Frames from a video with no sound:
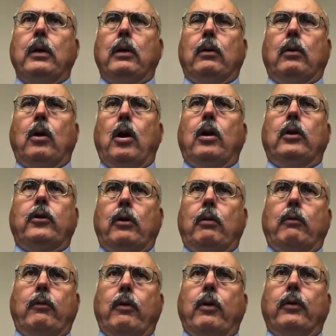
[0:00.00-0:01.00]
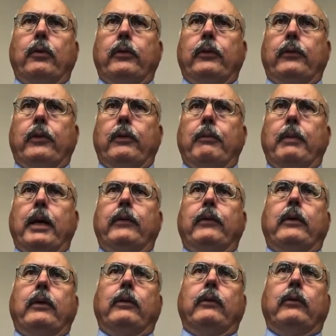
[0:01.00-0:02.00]
long-term growth is in New
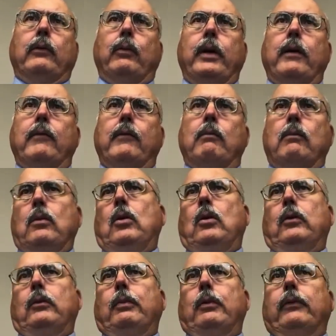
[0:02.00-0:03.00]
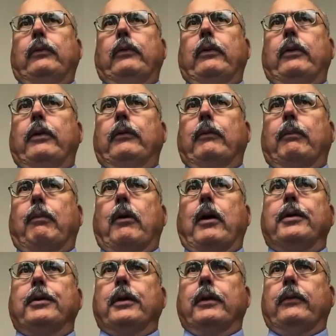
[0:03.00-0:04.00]
Mexico. So we have a multiple series of
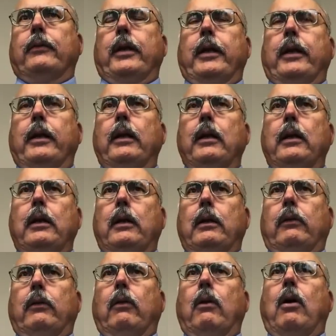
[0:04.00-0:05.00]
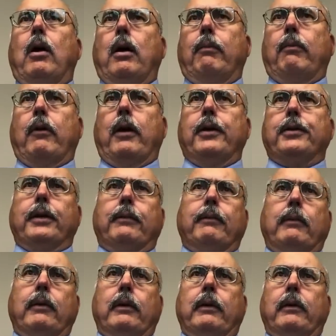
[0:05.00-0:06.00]
projects and a long project,
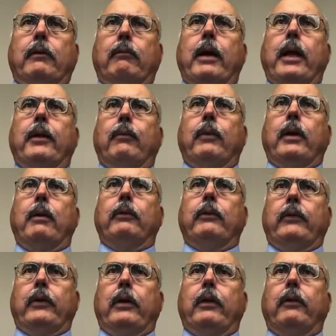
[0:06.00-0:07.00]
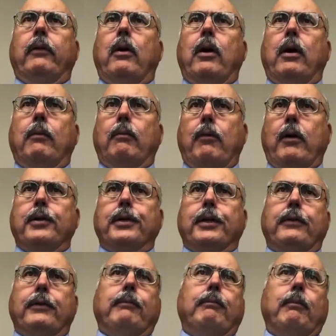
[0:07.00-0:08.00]
uh, rather what I would say a long project
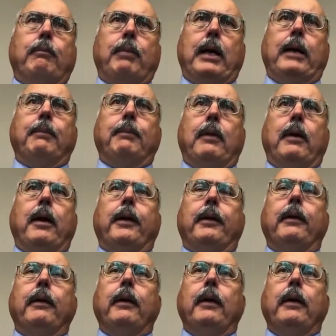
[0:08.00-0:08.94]
pipeline